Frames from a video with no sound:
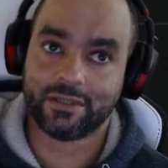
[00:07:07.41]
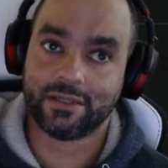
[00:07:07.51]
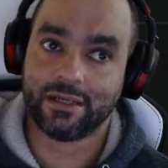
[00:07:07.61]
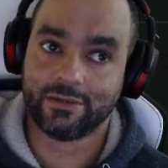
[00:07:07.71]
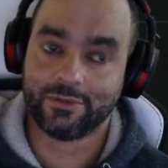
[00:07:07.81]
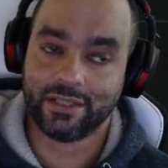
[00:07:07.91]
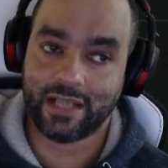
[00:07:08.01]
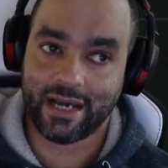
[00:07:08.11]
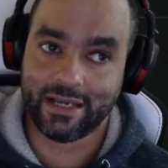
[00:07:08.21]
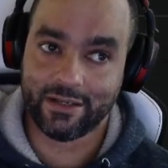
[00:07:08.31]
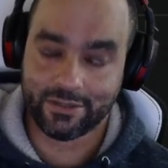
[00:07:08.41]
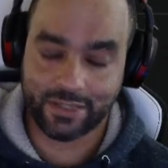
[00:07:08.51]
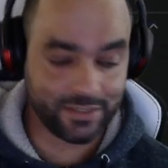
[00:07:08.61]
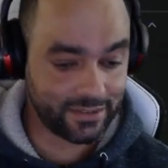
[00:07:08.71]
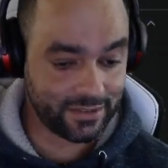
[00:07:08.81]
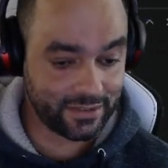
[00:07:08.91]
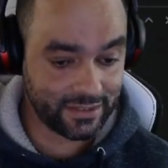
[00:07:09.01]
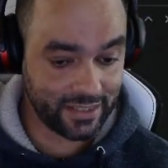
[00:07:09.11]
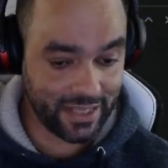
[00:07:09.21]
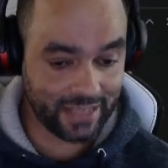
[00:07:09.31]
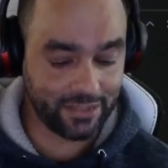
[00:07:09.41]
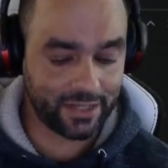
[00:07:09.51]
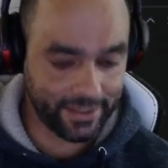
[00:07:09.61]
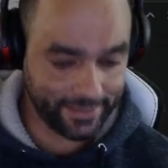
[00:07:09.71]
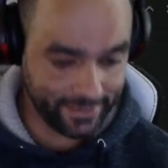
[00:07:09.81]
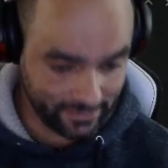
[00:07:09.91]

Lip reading: rely on an allocator.